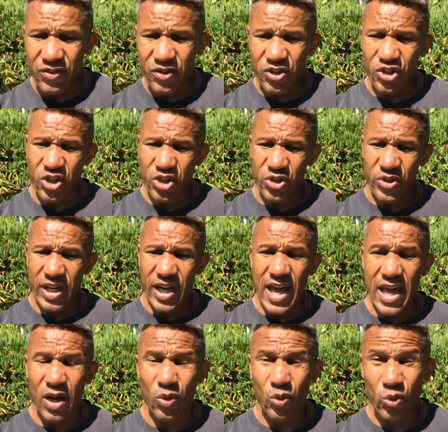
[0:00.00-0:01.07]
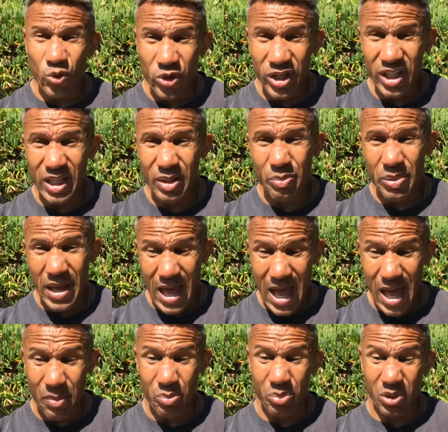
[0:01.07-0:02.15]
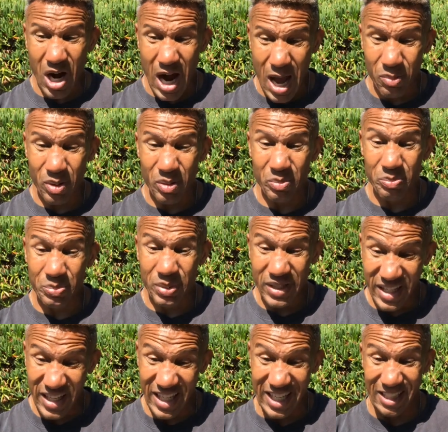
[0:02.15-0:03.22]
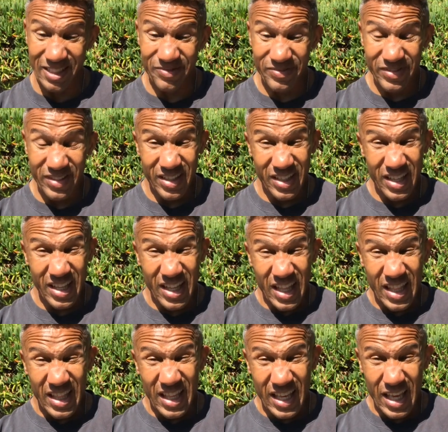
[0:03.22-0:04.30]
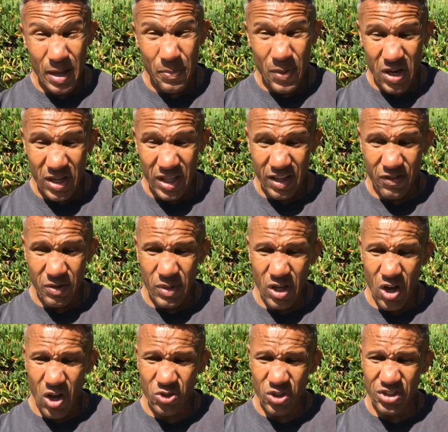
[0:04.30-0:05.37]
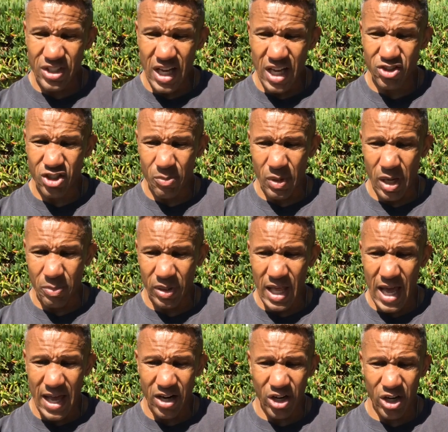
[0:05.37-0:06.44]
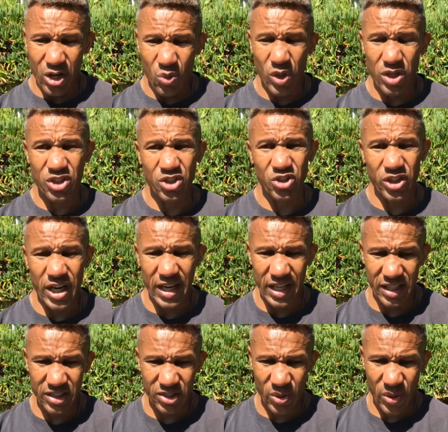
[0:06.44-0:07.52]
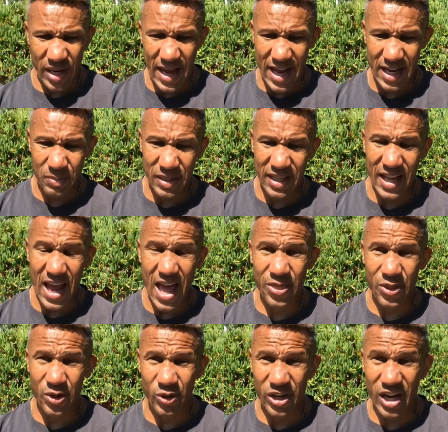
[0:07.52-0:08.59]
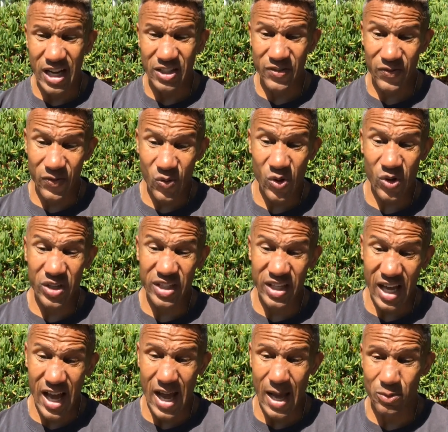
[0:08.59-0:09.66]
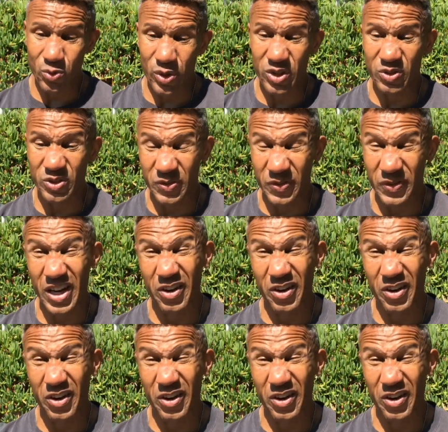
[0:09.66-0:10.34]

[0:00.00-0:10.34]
bad problem peeing. They kept on giving me ultrasounds on my bladder and it wasn't draining, so I had to be catheterized 4 times, which was very, very painful.